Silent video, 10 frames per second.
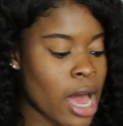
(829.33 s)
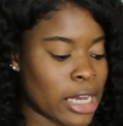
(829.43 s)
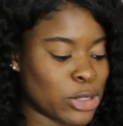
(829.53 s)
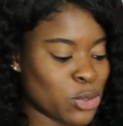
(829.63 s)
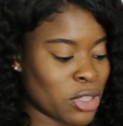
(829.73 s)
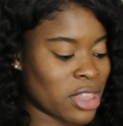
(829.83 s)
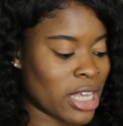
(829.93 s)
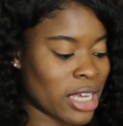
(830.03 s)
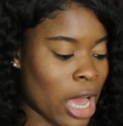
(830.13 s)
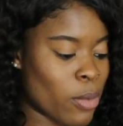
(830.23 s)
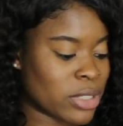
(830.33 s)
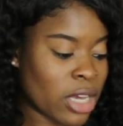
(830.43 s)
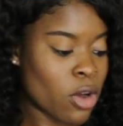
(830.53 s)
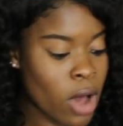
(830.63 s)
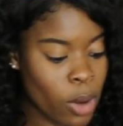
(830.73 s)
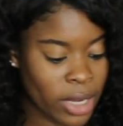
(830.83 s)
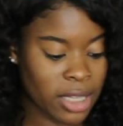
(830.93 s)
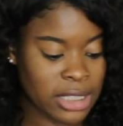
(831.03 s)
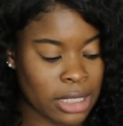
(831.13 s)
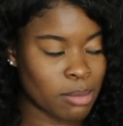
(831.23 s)
i do think i was like oh i'll get
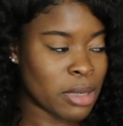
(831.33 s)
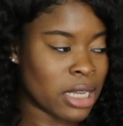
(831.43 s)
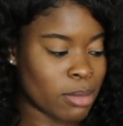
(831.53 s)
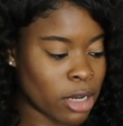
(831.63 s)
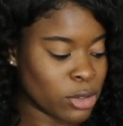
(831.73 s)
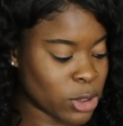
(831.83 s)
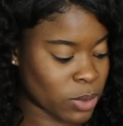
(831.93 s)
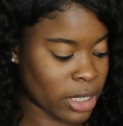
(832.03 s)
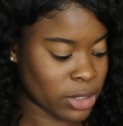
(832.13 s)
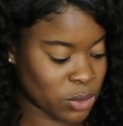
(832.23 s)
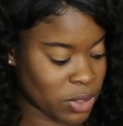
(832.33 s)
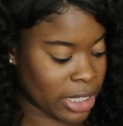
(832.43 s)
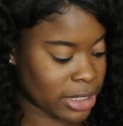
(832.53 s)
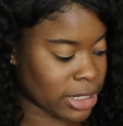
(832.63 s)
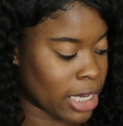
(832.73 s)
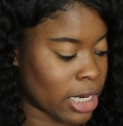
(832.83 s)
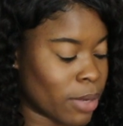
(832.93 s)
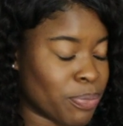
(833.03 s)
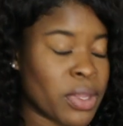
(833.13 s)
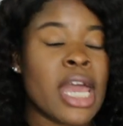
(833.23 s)
this in a medium i'll lose weight in two days and
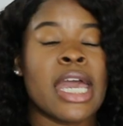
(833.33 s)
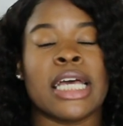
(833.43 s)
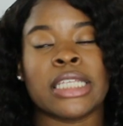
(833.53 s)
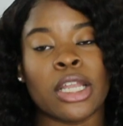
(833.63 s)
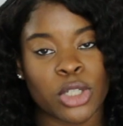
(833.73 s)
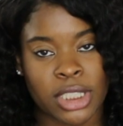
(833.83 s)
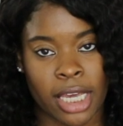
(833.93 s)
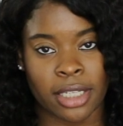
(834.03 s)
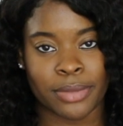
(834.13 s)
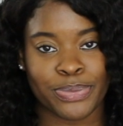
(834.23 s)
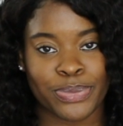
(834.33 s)
um it's a little tight